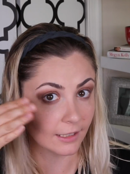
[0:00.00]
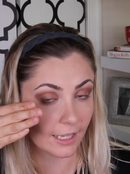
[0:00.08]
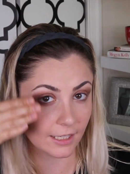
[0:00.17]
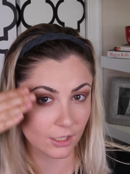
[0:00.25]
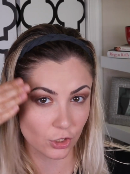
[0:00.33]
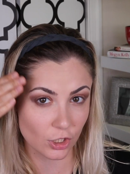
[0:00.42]

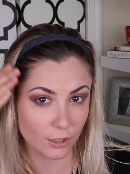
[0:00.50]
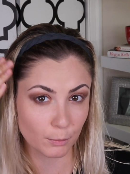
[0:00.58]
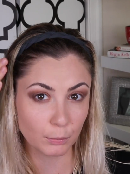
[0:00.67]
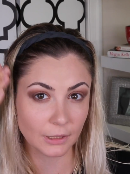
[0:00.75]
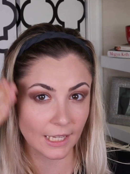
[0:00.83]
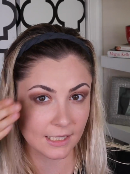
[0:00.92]
Like it
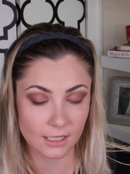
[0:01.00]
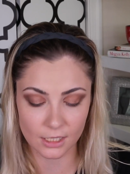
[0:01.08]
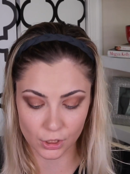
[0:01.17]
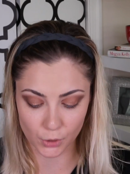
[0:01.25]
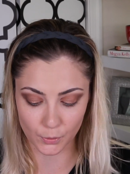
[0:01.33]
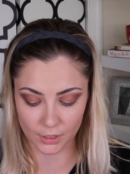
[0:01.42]
just blends
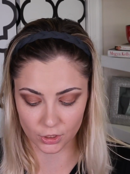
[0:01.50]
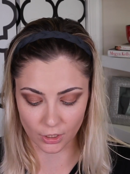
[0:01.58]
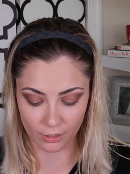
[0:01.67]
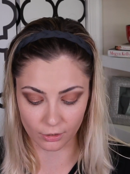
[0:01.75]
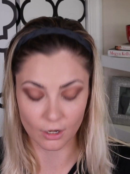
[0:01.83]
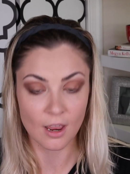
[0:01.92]
into each
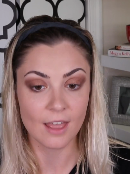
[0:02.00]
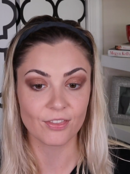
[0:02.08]
other.